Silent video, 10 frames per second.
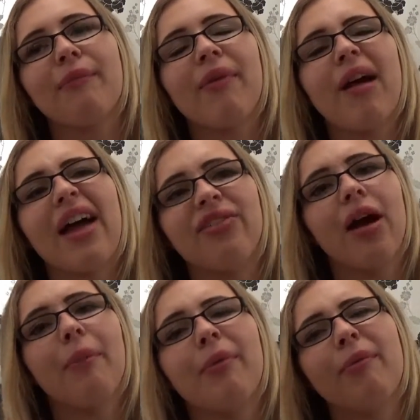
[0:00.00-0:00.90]
add
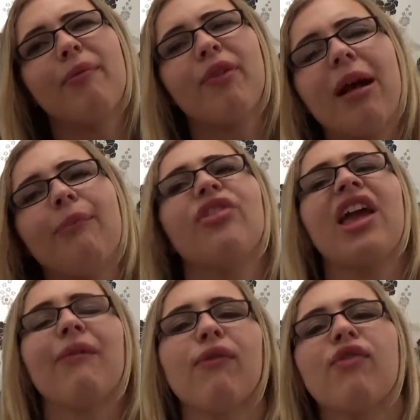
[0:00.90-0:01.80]
up and come
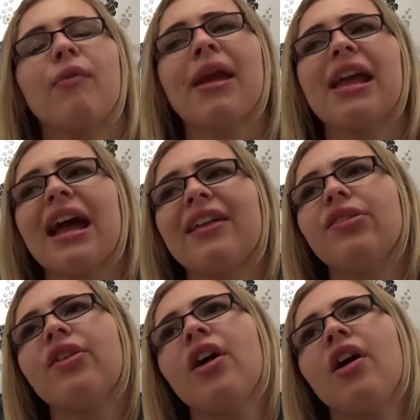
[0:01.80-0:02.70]
together, if you know what I mean.
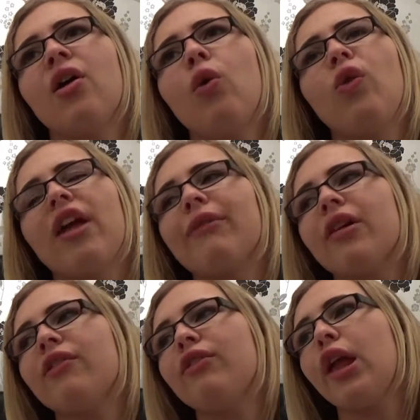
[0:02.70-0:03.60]
And all the other
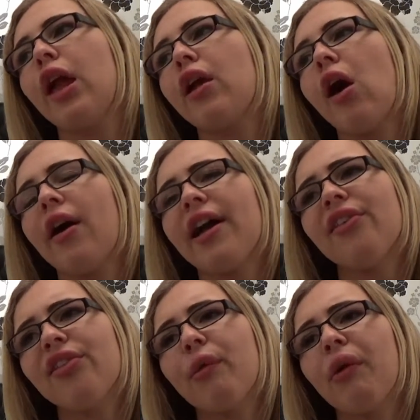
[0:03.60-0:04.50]

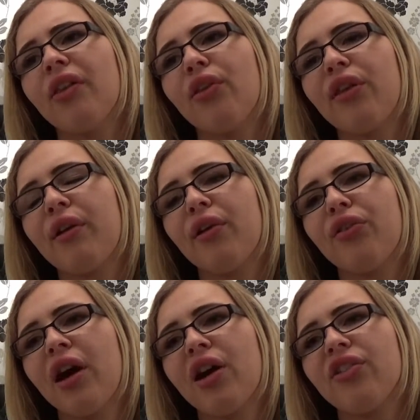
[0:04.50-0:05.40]
guys who are in the secret
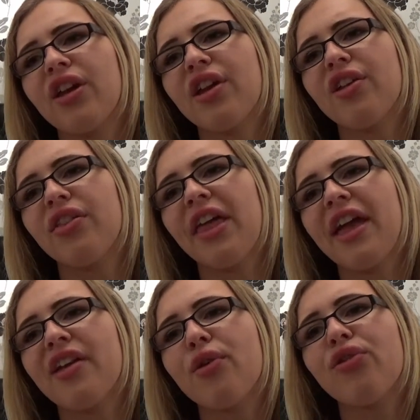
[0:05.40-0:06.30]
society,
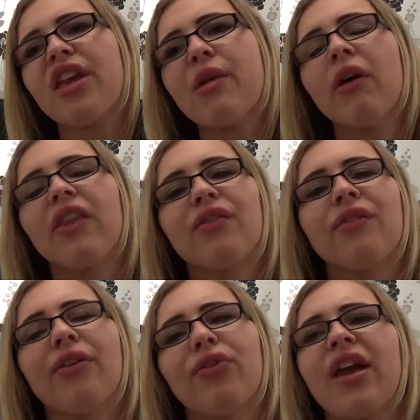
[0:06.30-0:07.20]
you see while they're
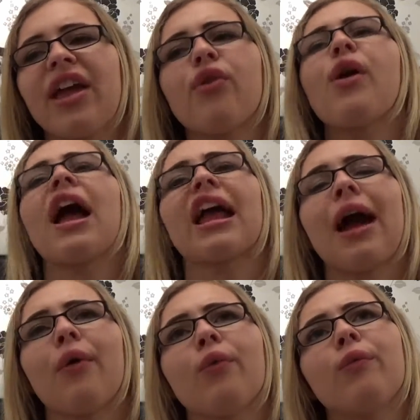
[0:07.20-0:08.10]
friends, they do hang
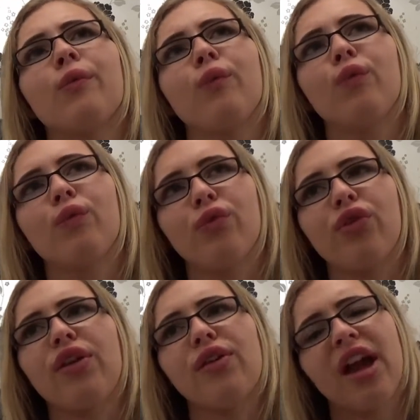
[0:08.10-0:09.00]
out,
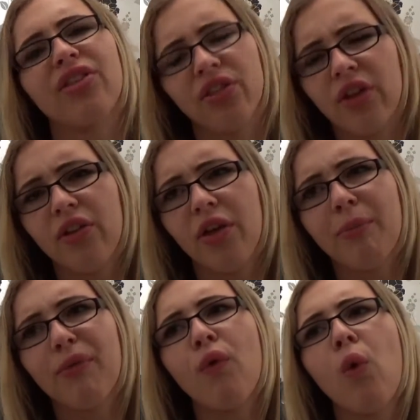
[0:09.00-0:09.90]
so you get to know them
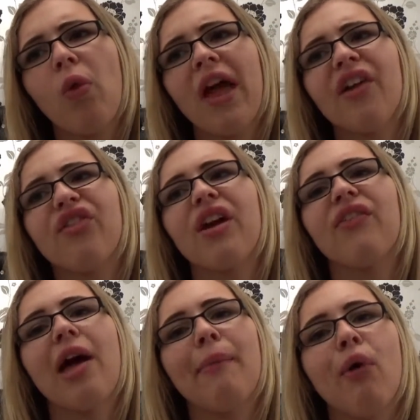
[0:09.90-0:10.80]
before they actually have
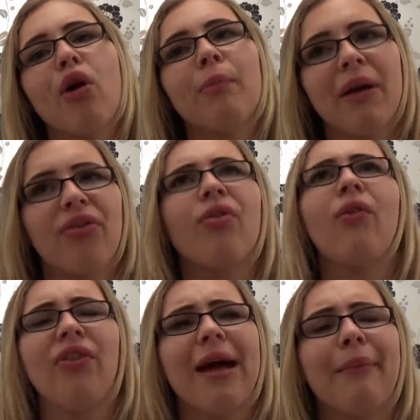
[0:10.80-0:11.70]
their book based
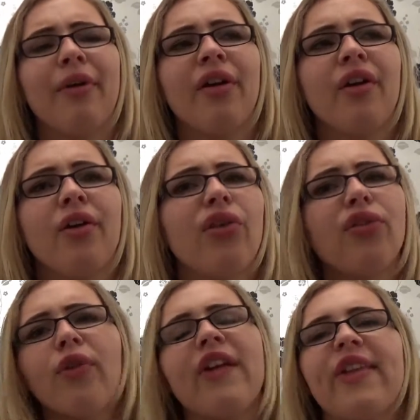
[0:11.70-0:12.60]
on them. So it's
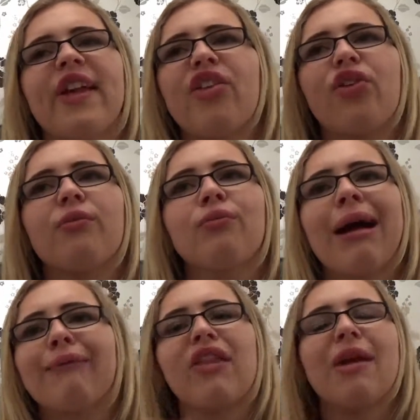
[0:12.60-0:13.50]
not like they just
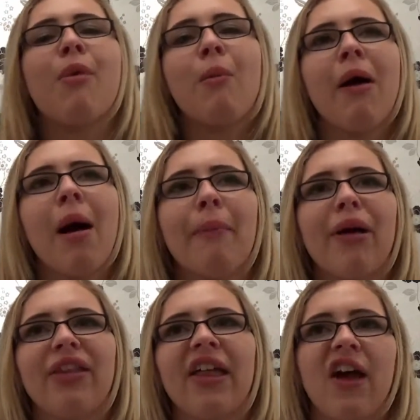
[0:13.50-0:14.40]
randomly pop up
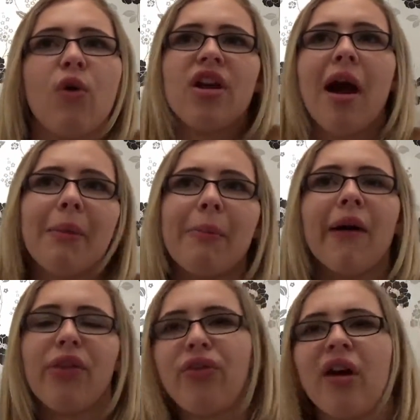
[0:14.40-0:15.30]
and they're like, oh yeah, I'm a
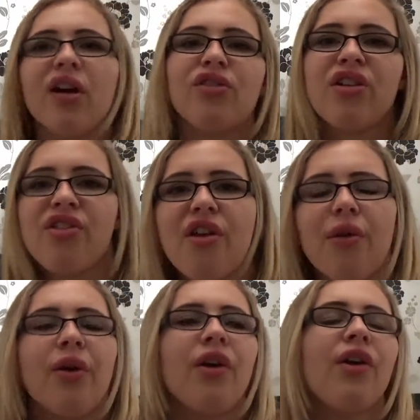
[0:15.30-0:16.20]
part of the society
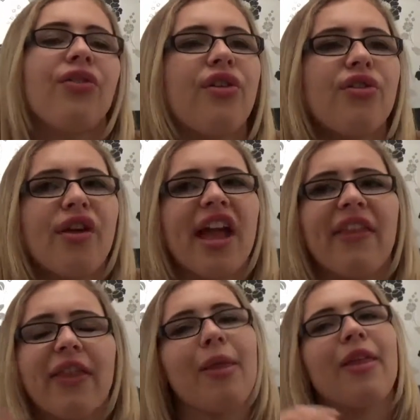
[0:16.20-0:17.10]
too. So you do get
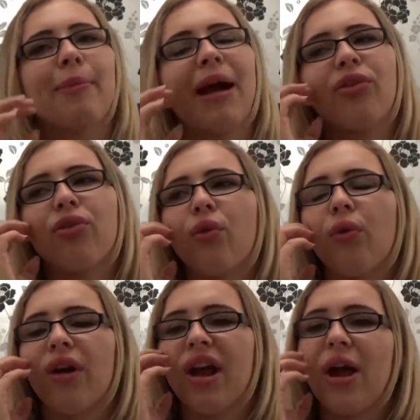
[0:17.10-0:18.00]
like the
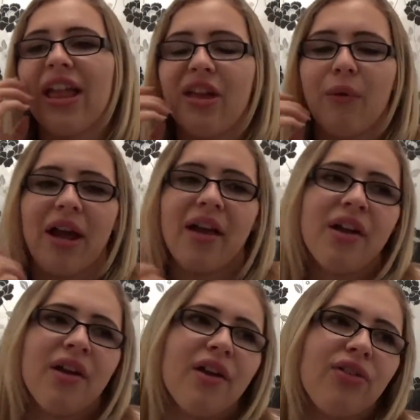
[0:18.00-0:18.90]
backstory anyway.
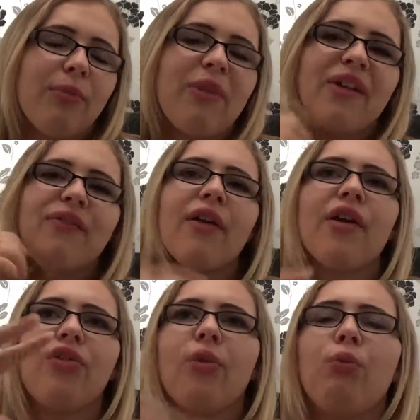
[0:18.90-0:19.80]
So, but they
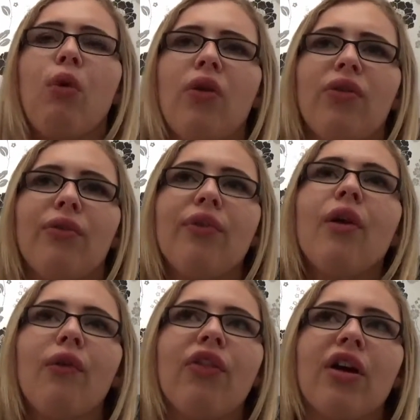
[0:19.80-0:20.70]
focus on one
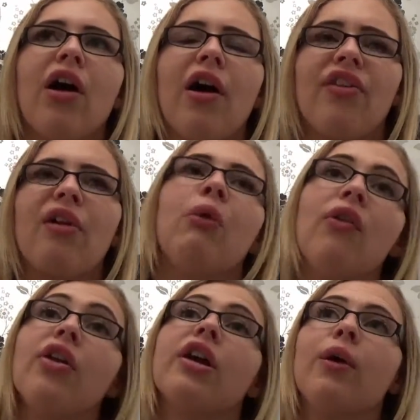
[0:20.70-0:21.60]
of the guys and one
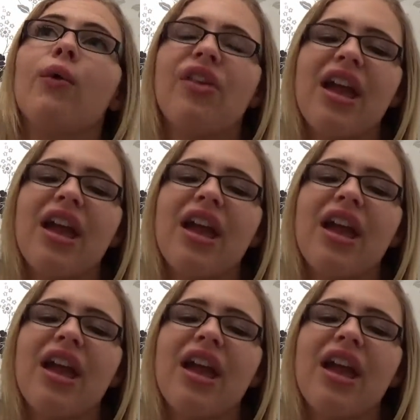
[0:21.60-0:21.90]
of the girls